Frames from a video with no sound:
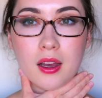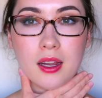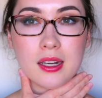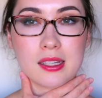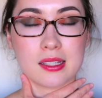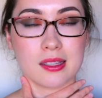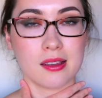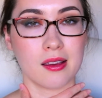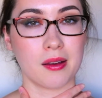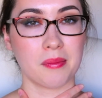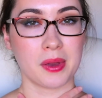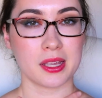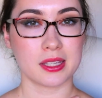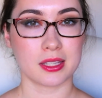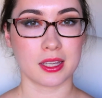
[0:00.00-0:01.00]
honestly on
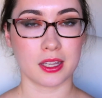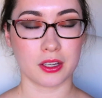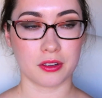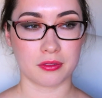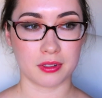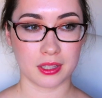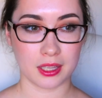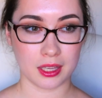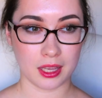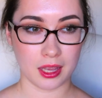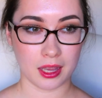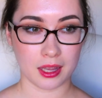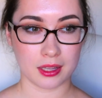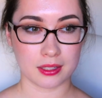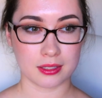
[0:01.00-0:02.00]
my skin you really
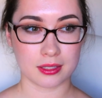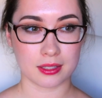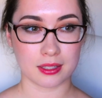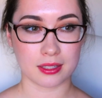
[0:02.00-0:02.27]
can't